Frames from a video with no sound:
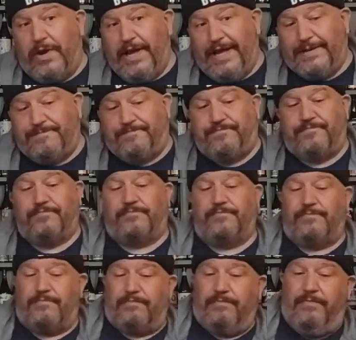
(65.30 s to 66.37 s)
Okay.
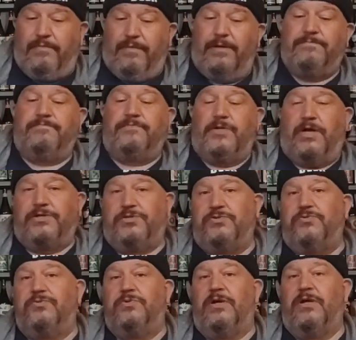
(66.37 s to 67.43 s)
Not
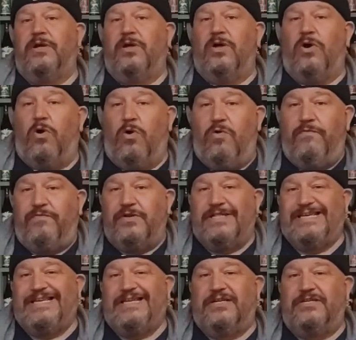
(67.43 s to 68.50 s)
too
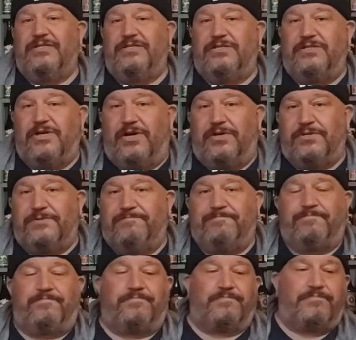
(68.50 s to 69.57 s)
overly tart.
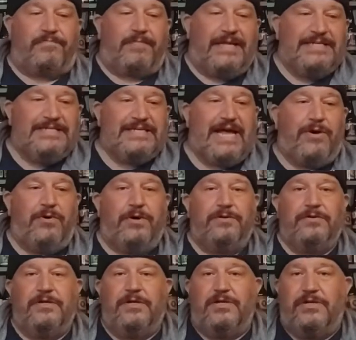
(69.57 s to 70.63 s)
Sour,
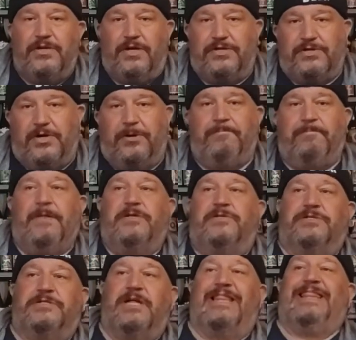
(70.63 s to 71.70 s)
not tart.
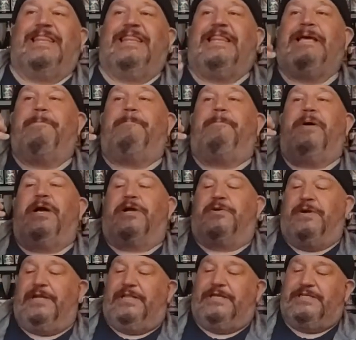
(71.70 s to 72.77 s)
So it's not
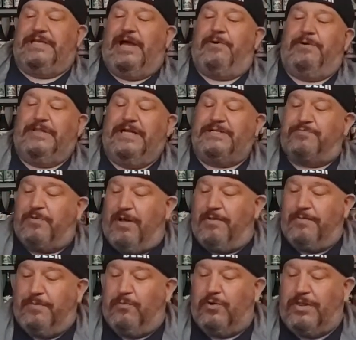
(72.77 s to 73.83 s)
lip-puckeringly sour, and that's
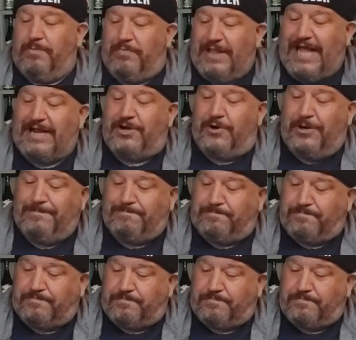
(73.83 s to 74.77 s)
probably more the blackcurrant.